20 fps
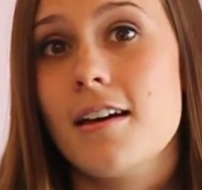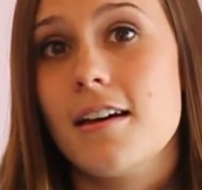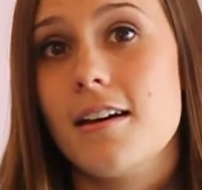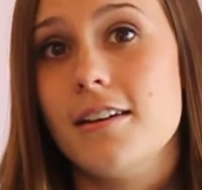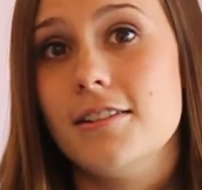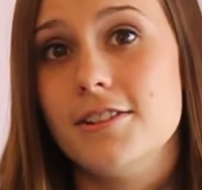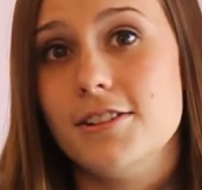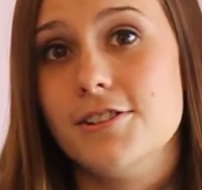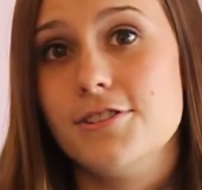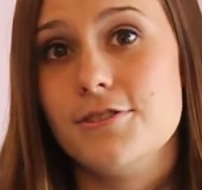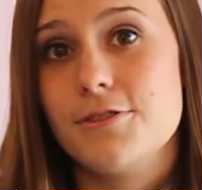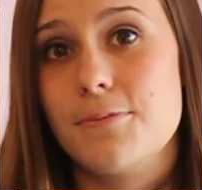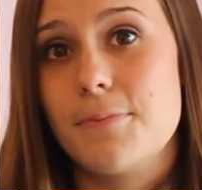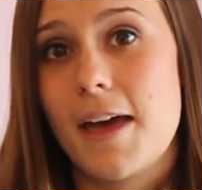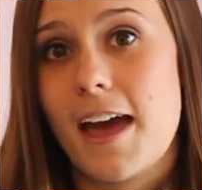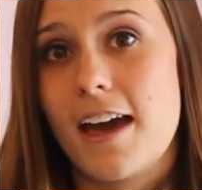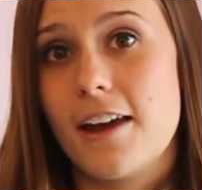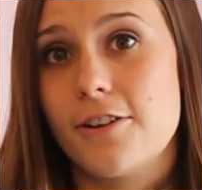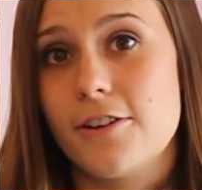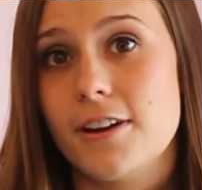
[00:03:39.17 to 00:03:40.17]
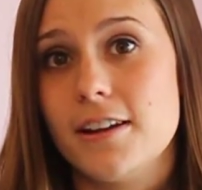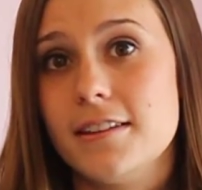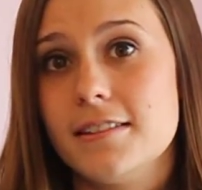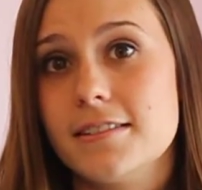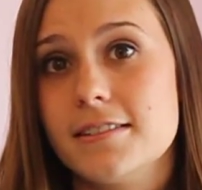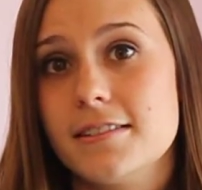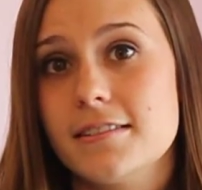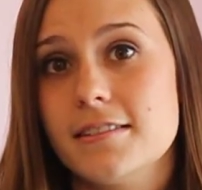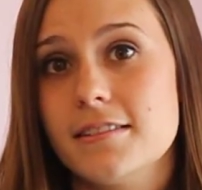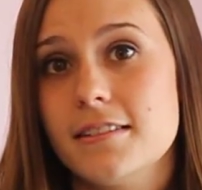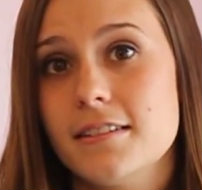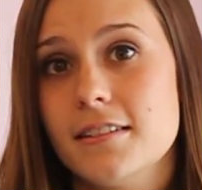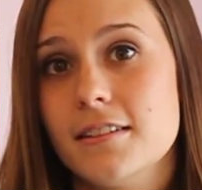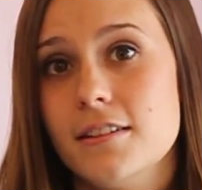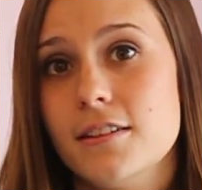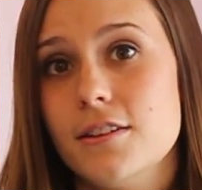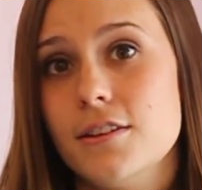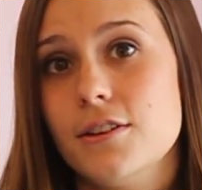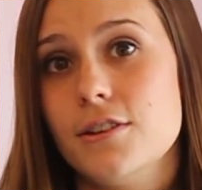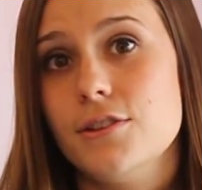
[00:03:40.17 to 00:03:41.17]
additional batteries
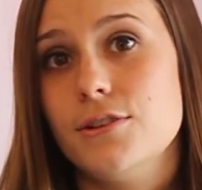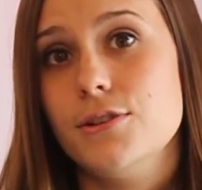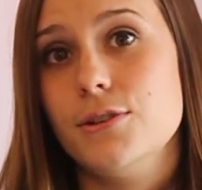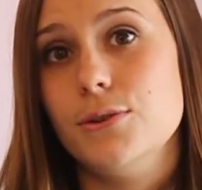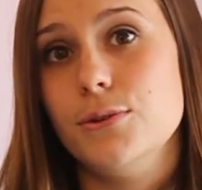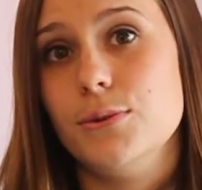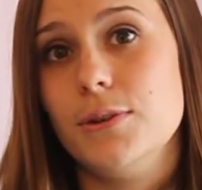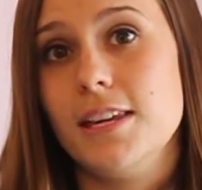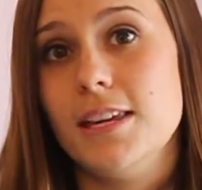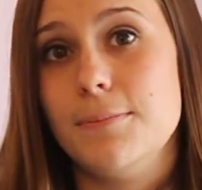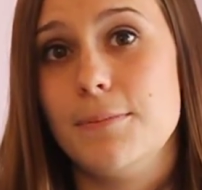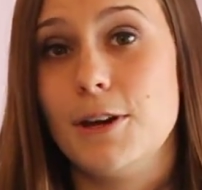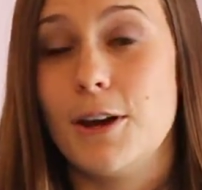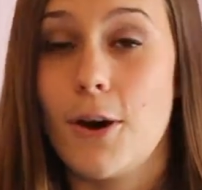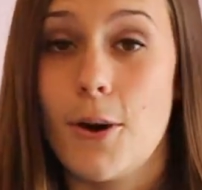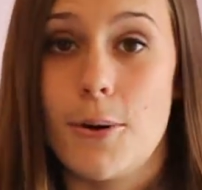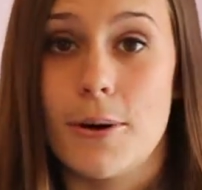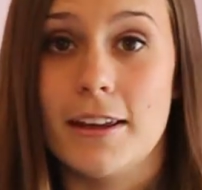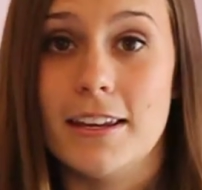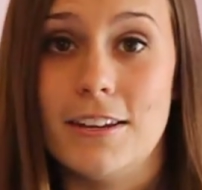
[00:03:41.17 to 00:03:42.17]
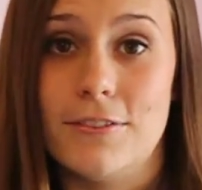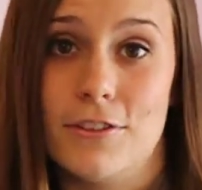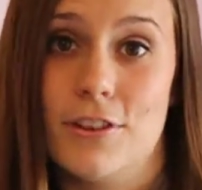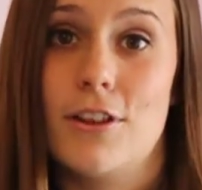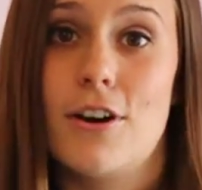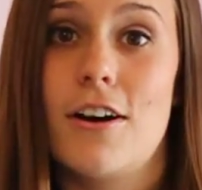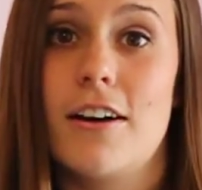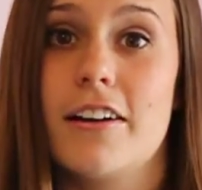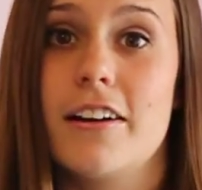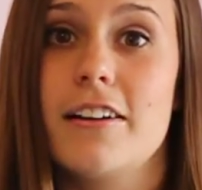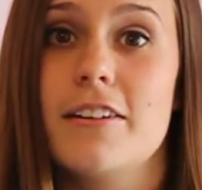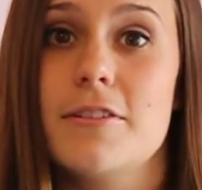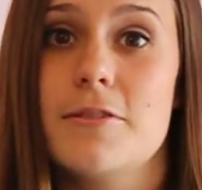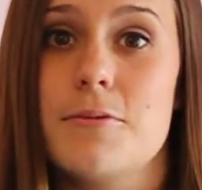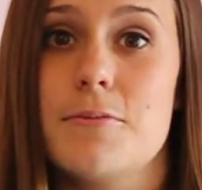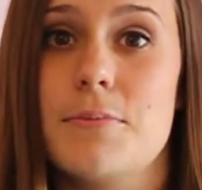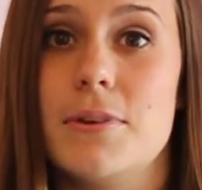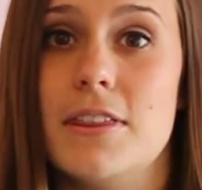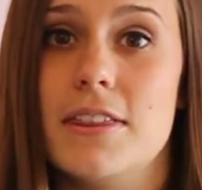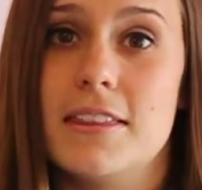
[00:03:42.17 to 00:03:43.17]
to keep it going even longer.
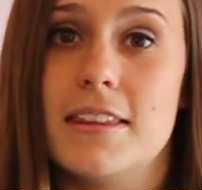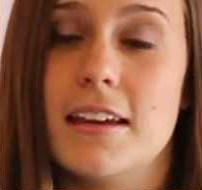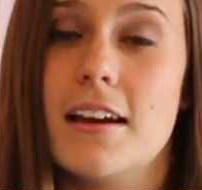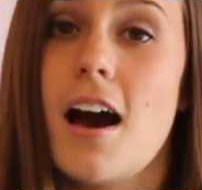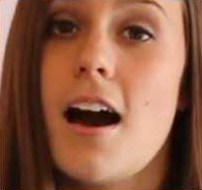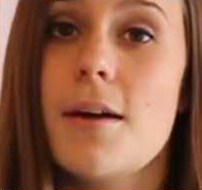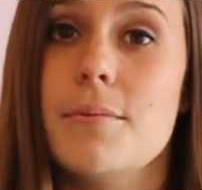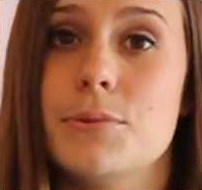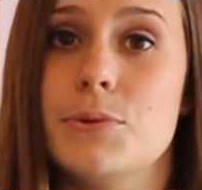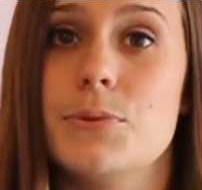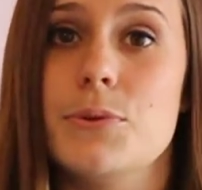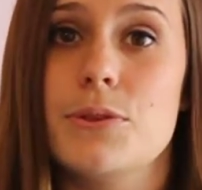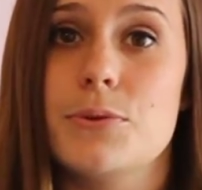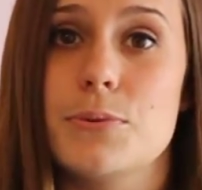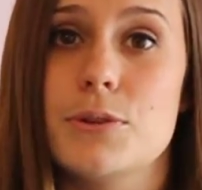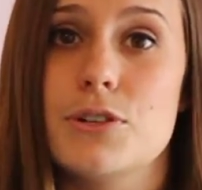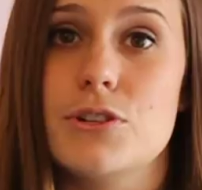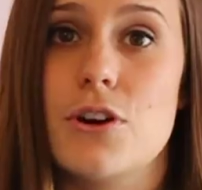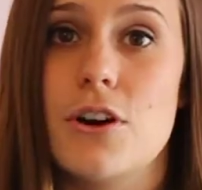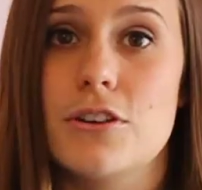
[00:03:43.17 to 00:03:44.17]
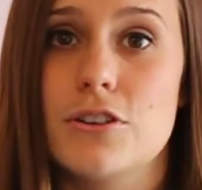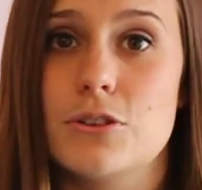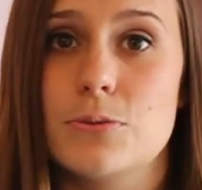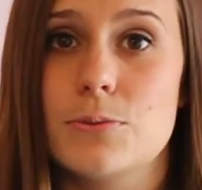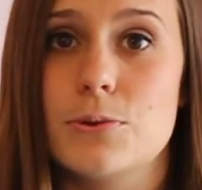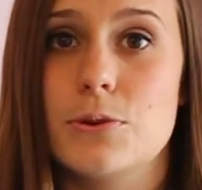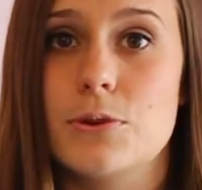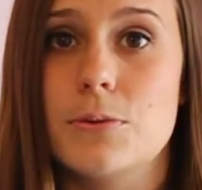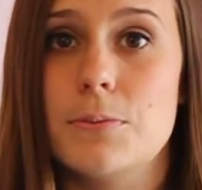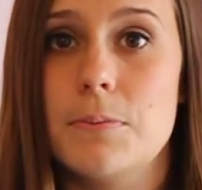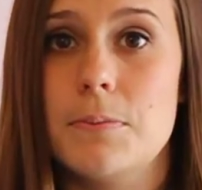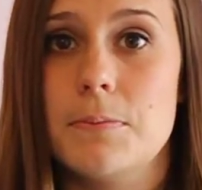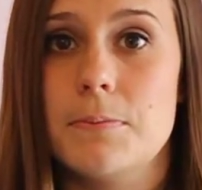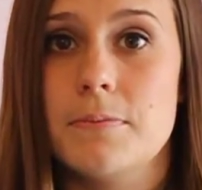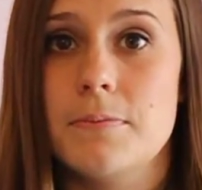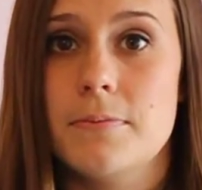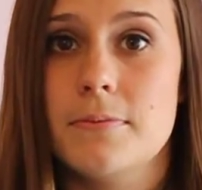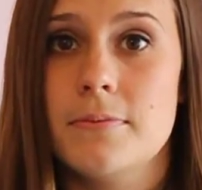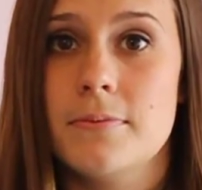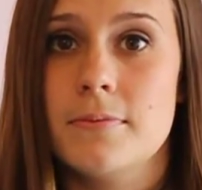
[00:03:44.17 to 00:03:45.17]
But it comes with a rechargeable
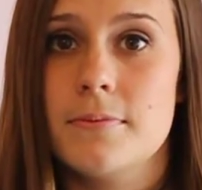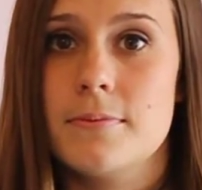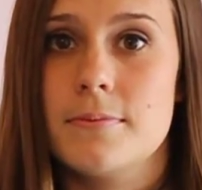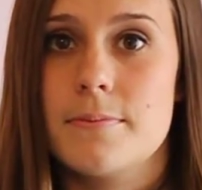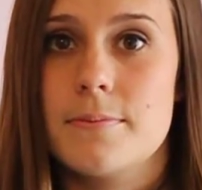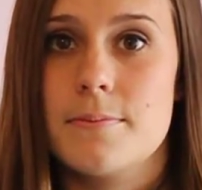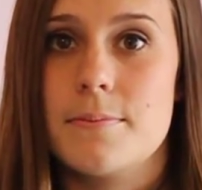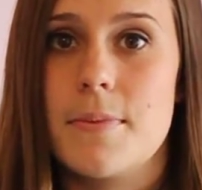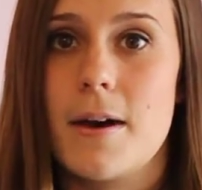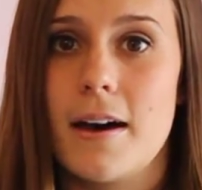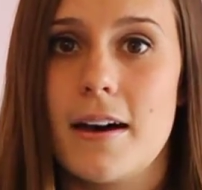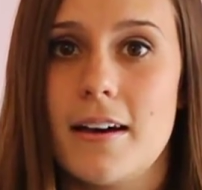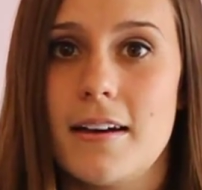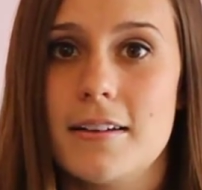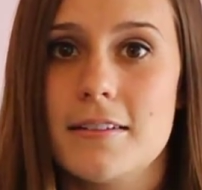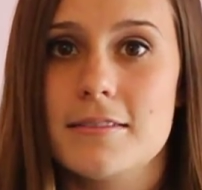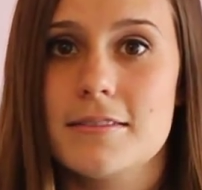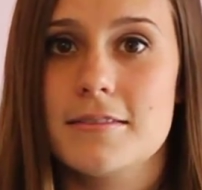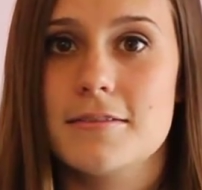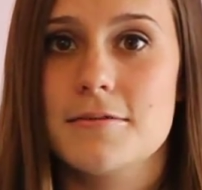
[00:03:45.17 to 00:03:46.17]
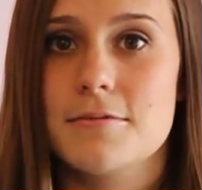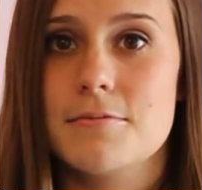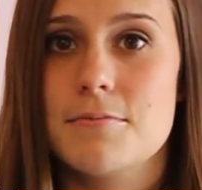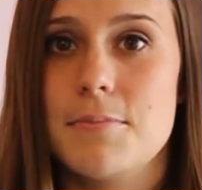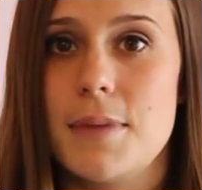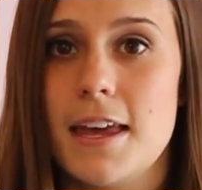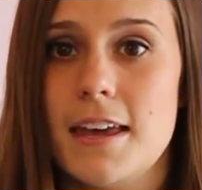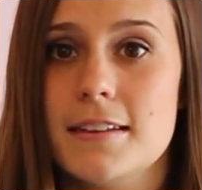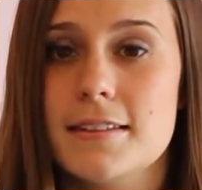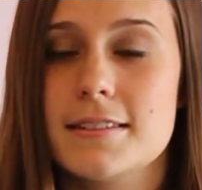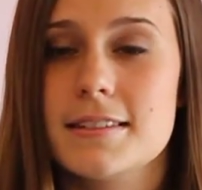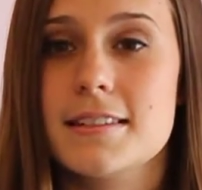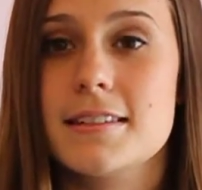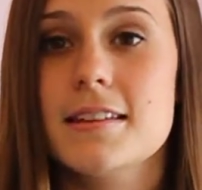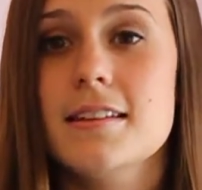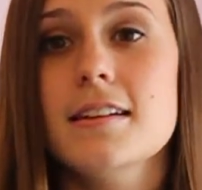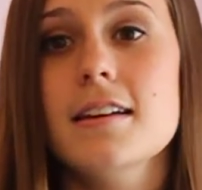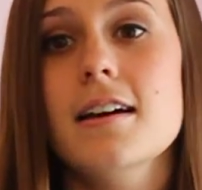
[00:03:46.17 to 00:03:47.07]
uh, base.